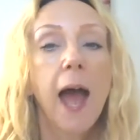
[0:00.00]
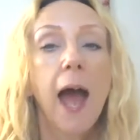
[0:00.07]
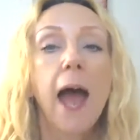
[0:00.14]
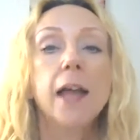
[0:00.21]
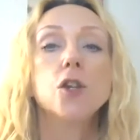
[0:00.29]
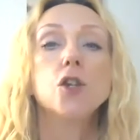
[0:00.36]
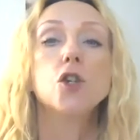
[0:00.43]

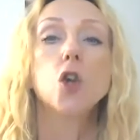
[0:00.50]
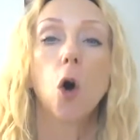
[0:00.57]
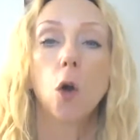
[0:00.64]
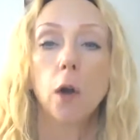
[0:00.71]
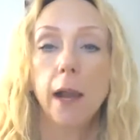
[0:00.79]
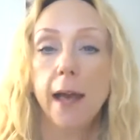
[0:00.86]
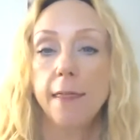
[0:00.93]
and
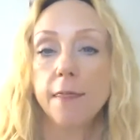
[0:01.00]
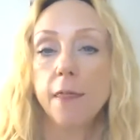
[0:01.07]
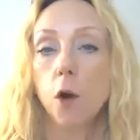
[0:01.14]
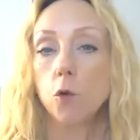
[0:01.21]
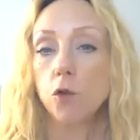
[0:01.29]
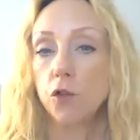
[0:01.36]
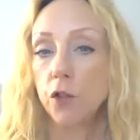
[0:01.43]
not let
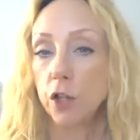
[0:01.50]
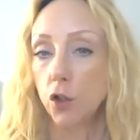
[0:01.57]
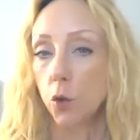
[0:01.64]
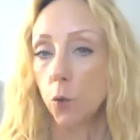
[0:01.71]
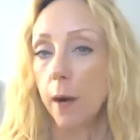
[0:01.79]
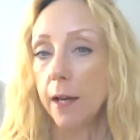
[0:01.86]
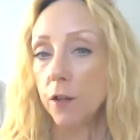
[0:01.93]
those
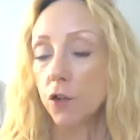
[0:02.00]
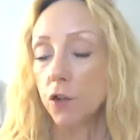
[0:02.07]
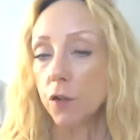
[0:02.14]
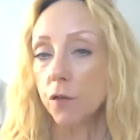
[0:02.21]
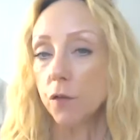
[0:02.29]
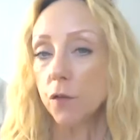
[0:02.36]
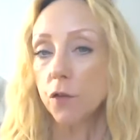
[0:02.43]

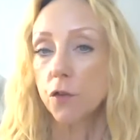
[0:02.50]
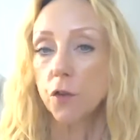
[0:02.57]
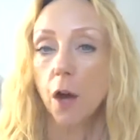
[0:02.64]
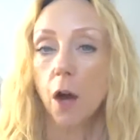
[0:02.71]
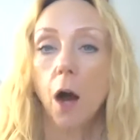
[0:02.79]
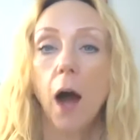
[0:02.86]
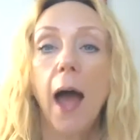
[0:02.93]
situations
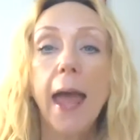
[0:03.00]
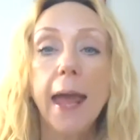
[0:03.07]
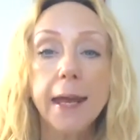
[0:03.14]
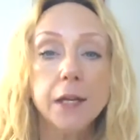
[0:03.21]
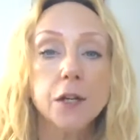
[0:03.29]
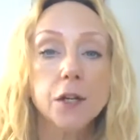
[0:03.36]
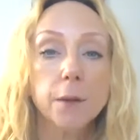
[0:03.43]

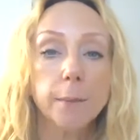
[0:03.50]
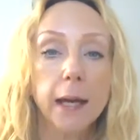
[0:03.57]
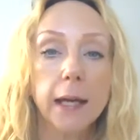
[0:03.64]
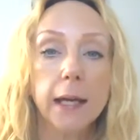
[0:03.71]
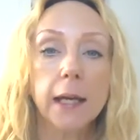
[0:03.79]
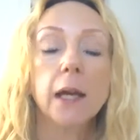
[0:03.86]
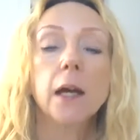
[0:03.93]
hinder
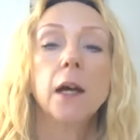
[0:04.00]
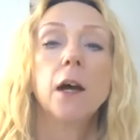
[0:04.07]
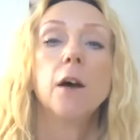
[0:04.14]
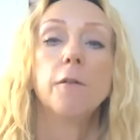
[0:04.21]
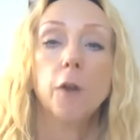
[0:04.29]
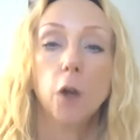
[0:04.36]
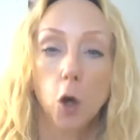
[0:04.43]
me
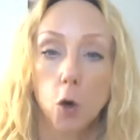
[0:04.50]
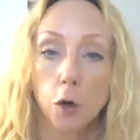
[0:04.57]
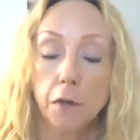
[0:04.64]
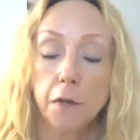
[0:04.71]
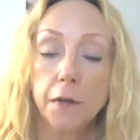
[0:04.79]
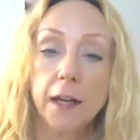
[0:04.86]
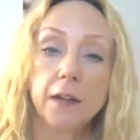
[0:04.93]
for
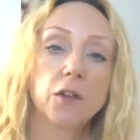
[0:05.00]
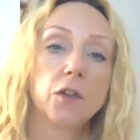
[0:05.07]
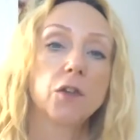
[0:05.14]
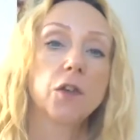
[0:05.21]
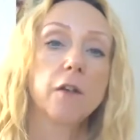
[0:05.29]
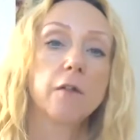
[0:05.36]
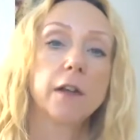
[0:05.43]
longer than
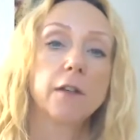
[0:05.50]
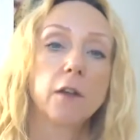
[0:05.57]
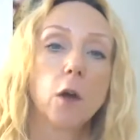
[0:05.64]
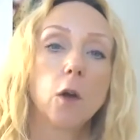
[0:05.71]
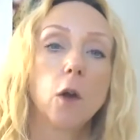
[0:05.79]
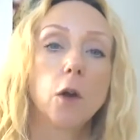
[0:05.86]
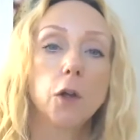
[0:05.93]
necessary.
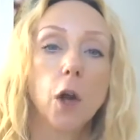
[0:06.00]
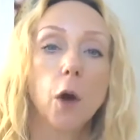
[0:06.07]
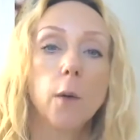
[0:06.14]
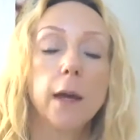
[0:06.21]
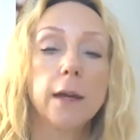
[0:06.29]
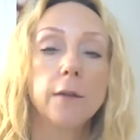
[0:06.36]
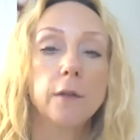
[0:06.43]
So, you know,
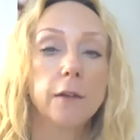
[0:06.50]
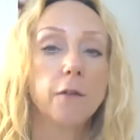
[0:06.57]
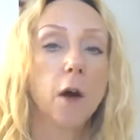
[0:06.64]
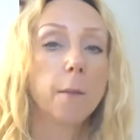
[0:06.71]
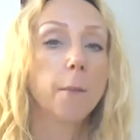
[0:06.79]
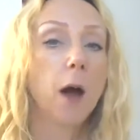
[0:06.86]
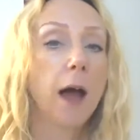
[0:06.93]
even if
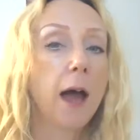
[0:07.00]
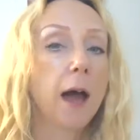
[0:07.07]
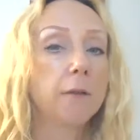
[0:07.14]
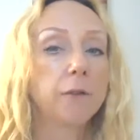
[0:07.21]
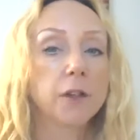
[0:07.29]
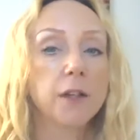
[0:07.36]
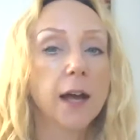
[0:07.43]
I might
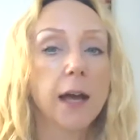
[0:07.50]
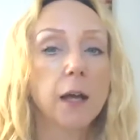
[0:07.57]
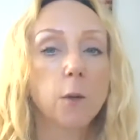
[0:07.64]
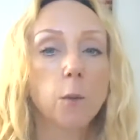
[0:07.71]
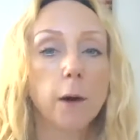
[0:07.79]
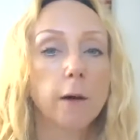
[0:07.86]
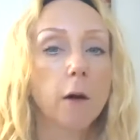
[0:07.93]
have a
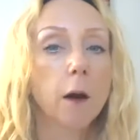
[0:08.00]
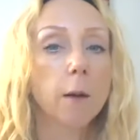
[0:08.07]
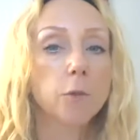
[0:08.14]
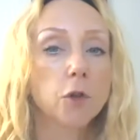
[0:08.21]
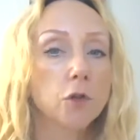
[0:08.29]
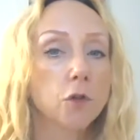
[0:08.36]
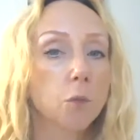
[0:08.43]
day where I'm
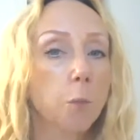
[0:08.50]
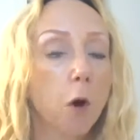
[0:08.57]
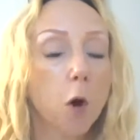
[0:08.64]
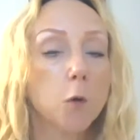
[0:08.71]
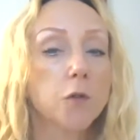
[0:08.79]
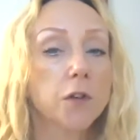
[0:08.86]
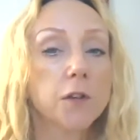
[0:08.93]
just
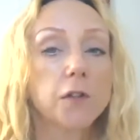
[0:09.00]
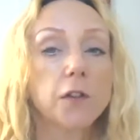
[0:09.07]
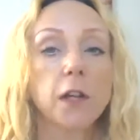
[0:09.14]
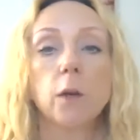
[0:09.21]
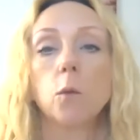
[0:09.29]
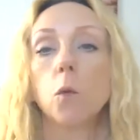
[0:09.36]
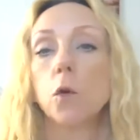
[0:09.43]

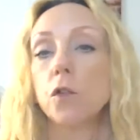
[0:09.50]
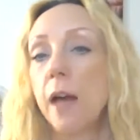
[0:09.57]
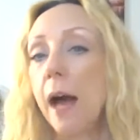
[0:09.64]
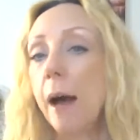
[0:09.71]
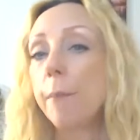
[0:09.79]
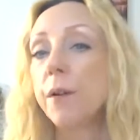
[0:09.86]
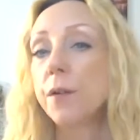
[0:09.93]
processing what's
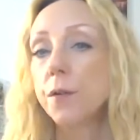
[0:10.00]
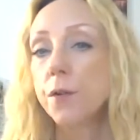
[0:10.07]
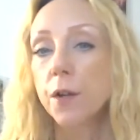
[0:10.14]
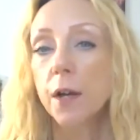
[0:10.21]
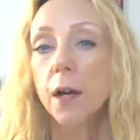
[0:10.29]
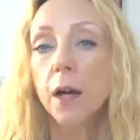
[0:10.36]
happened,